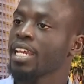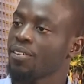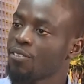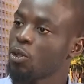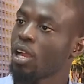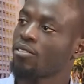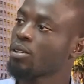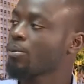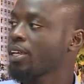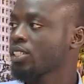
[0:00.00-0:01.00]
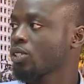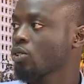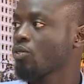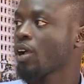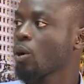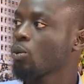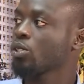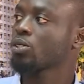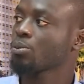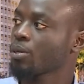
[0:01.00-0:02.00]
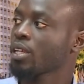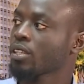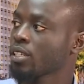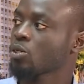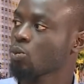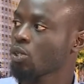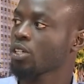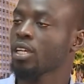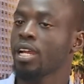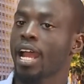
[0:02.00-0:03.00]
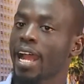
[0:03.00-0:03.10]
if you have the mindset of, I want to make things work,